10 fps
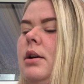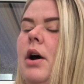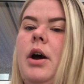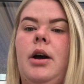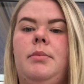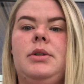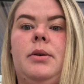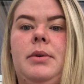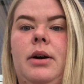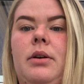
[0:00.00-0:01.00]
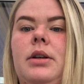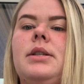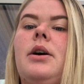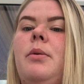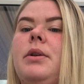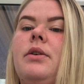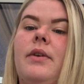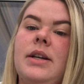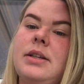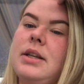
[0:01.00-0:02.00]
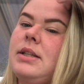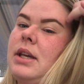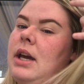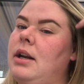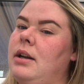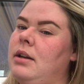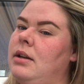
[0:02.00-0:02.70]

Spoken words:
So I'm now going to start with the rest of the skin.